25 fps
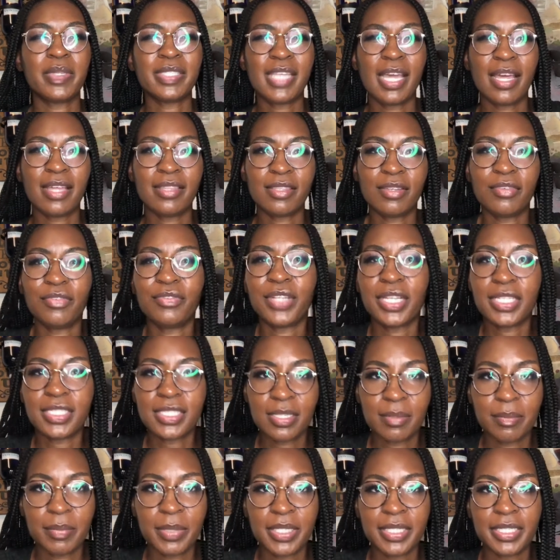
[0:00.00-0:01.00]
had the
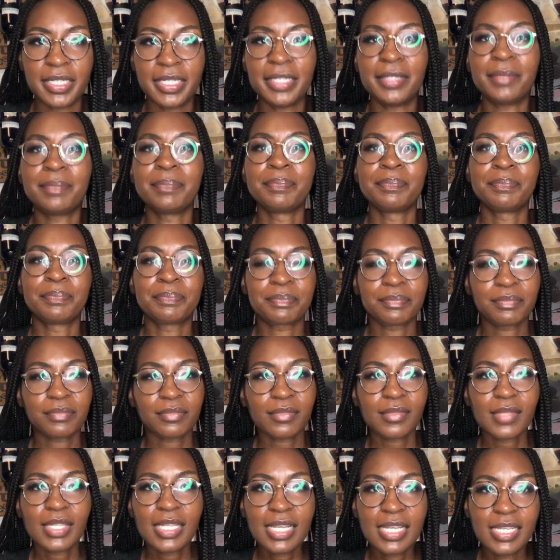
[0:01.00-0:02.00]
flexibility
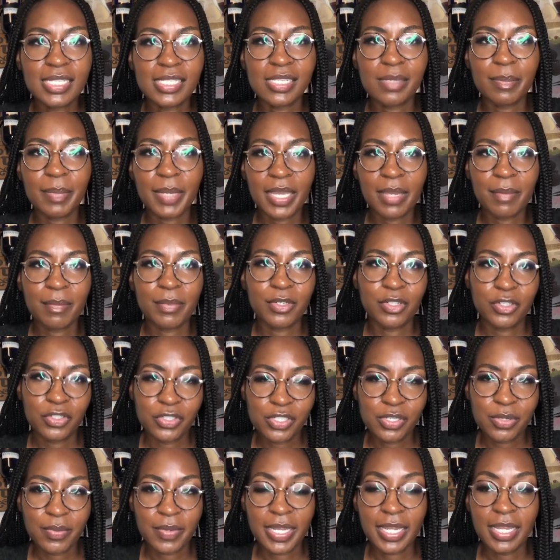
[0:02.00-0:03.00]
to be able to
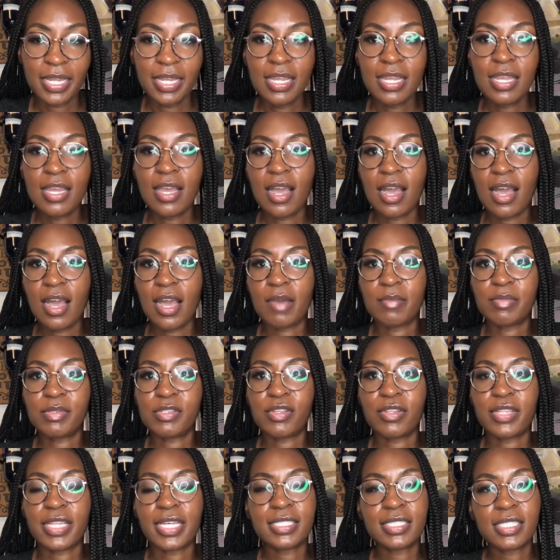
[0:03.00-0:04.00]
do it. So
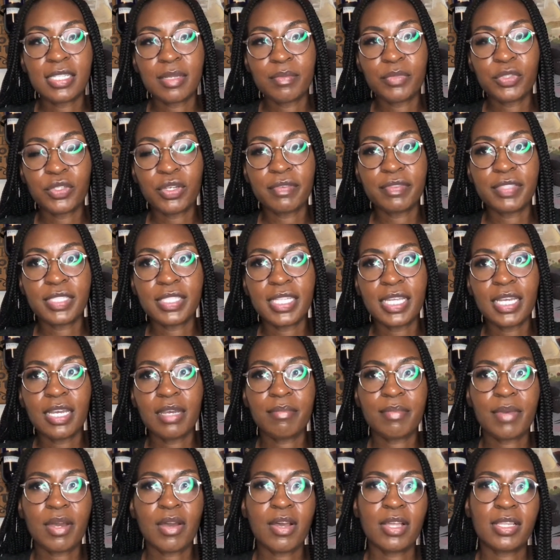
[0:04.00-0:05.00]
that's something you have to think
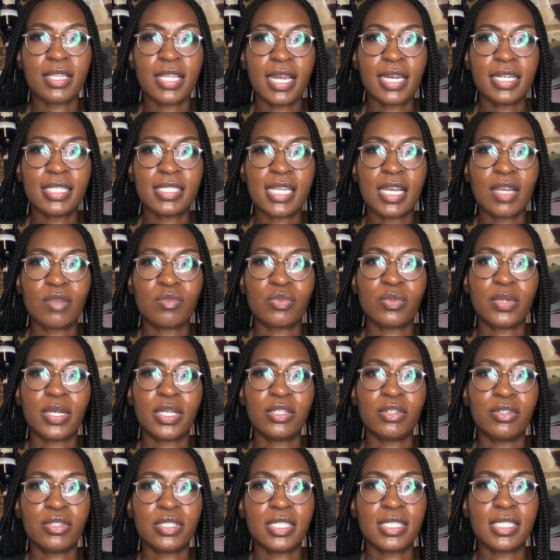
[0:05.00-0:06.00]
about. A lot of times when I
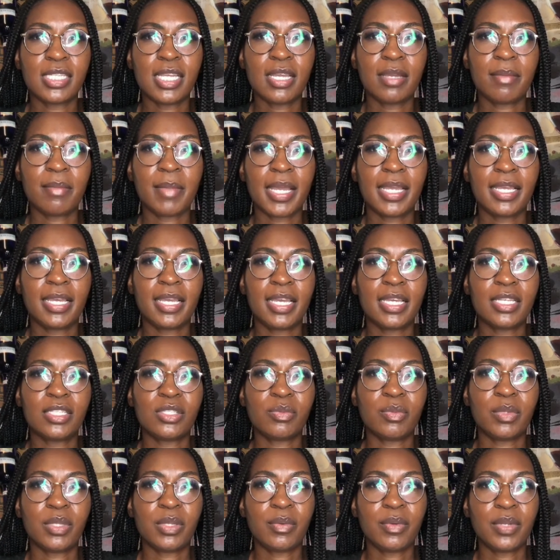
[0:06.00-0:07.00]
used to take my kids
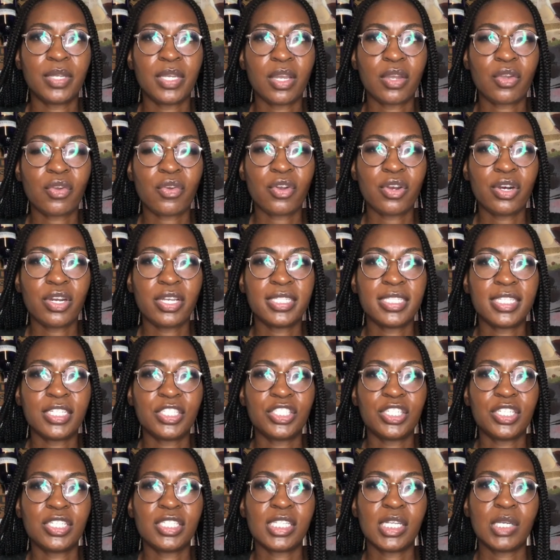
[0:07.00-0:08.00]
when they were younger on
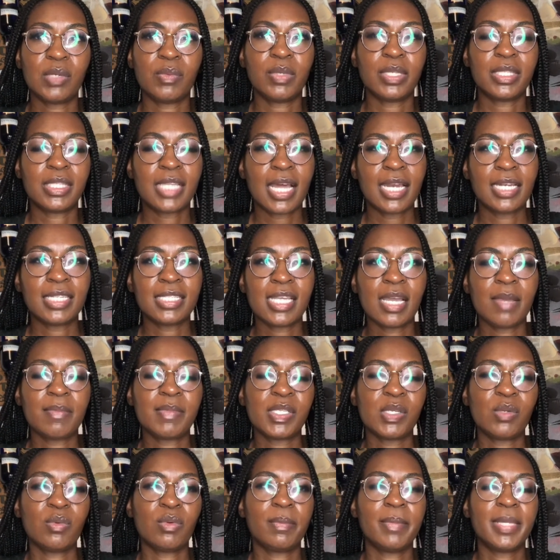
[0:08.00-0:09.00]
auditions, a lot of times
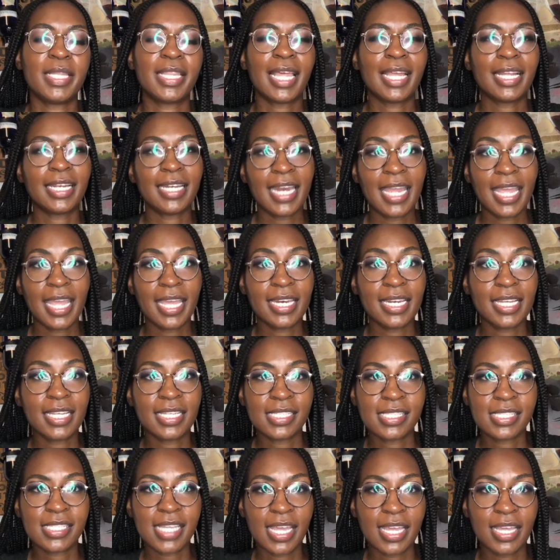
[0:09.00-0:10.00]
it would be like nannies
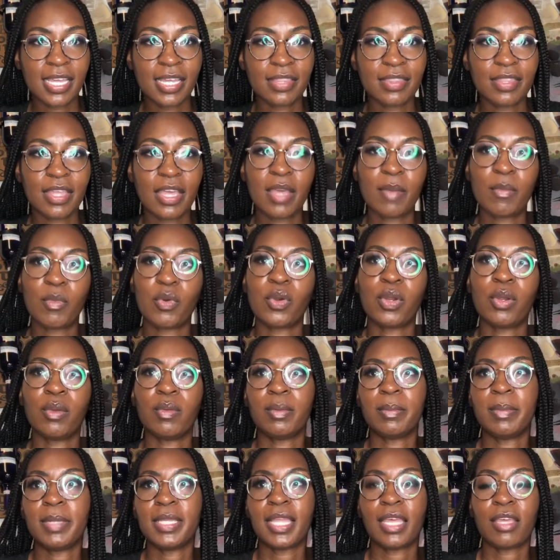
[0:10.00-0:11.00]
taking them, or it
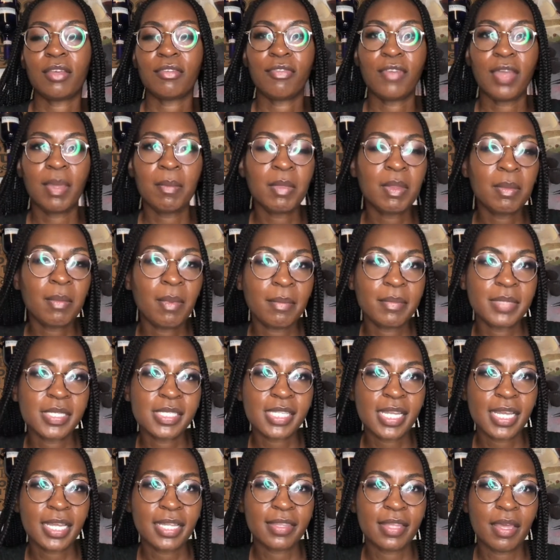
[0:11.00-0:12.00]
would be like family members
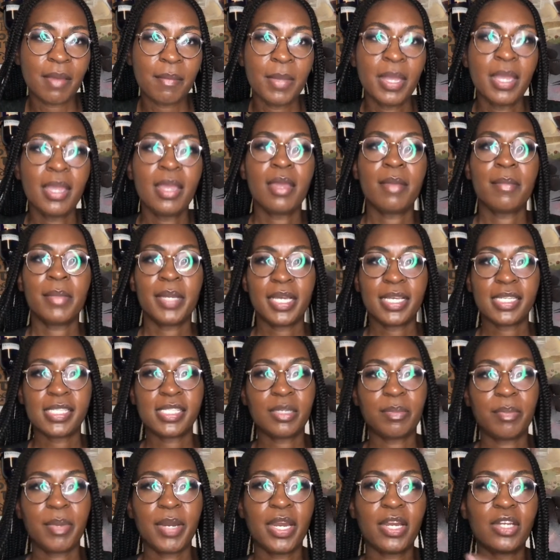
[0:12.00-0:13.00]
taking them because their
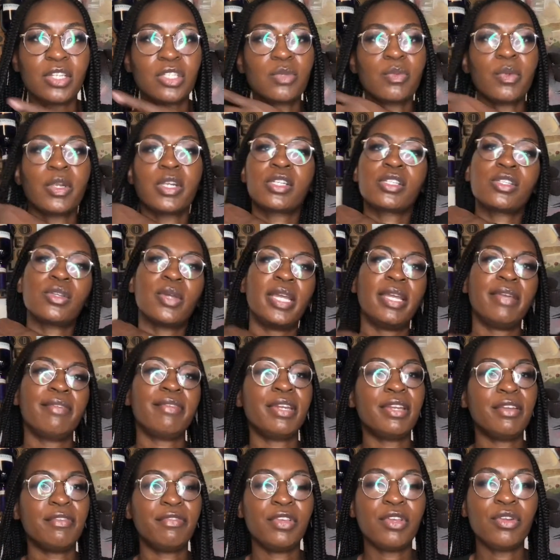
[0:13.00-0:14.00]
parents work. So even
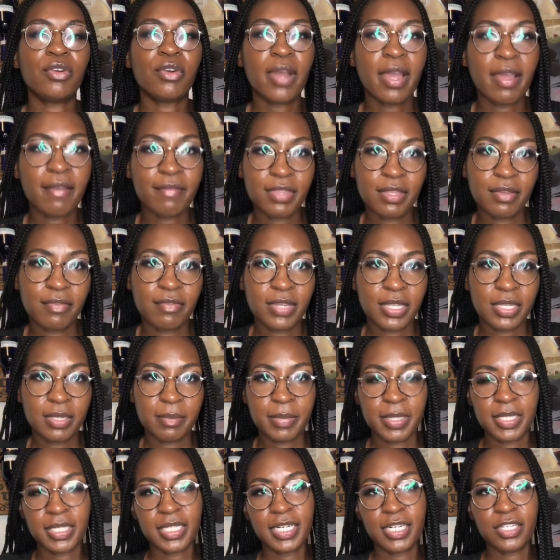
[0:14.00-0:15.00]
if you don't have the
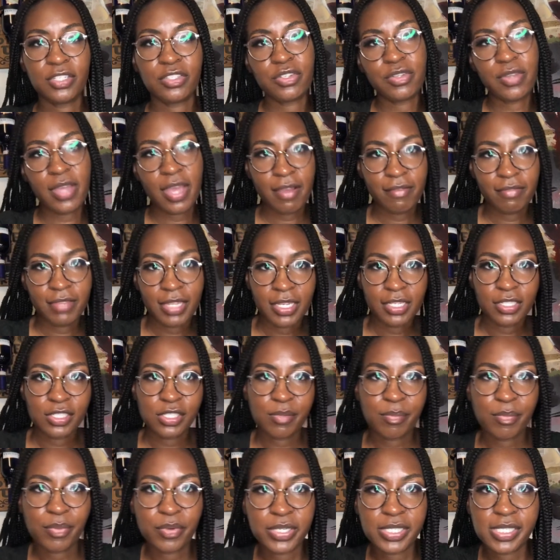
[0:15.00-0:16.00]
availability, do you have like a
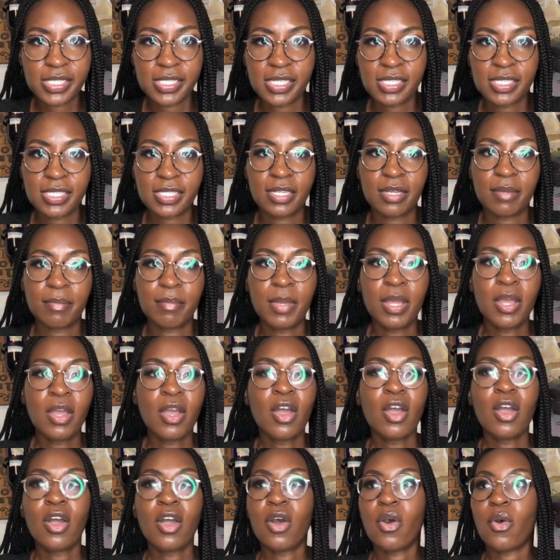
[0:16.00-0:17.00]
support system,
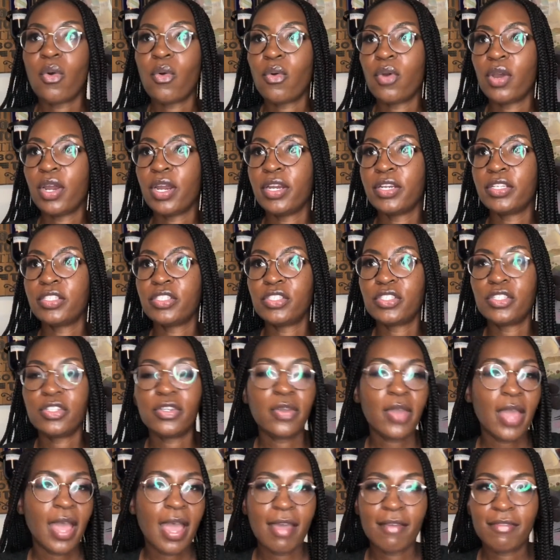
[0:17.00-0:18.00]
or do you
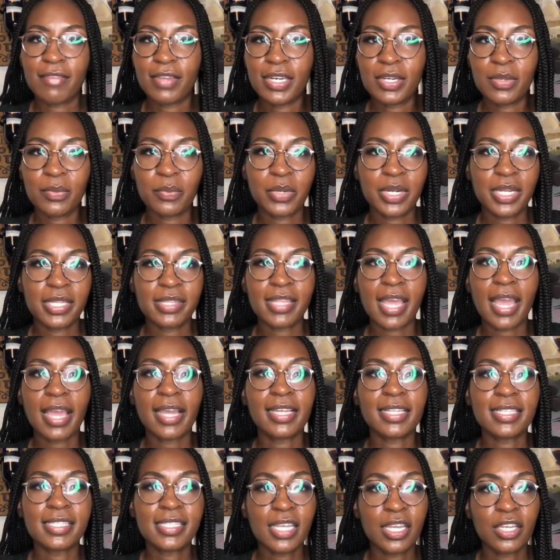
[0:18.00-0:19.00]
have anyone that
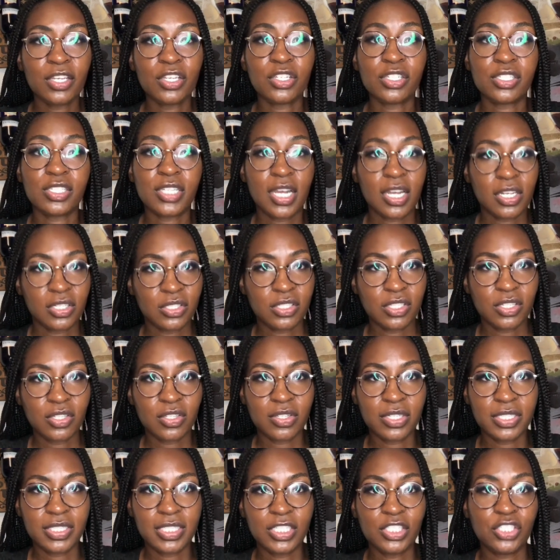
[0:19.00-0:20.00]
can take your child to the
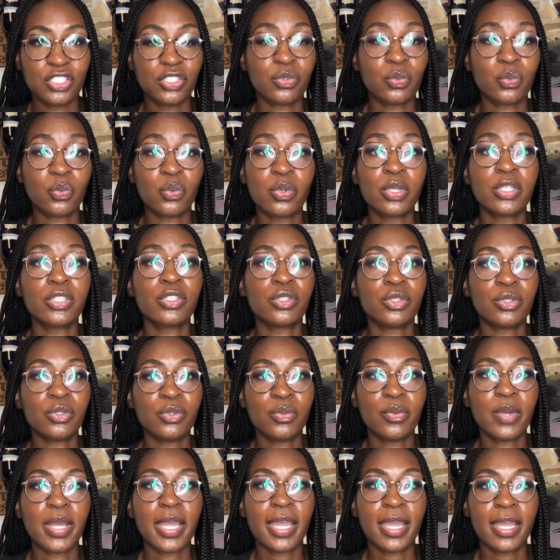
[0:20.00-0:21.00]
audition or
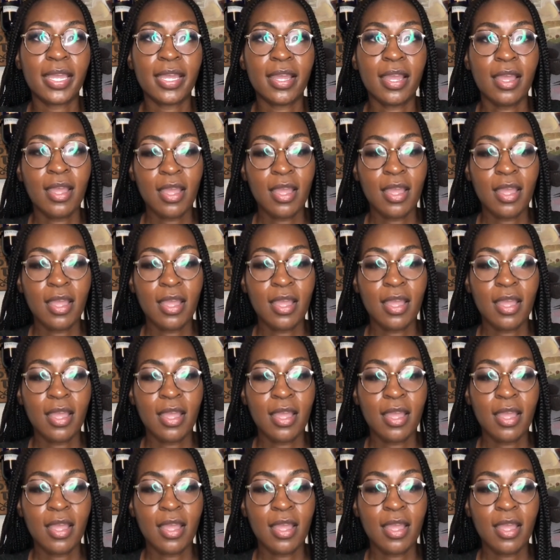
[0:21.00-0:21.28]
to a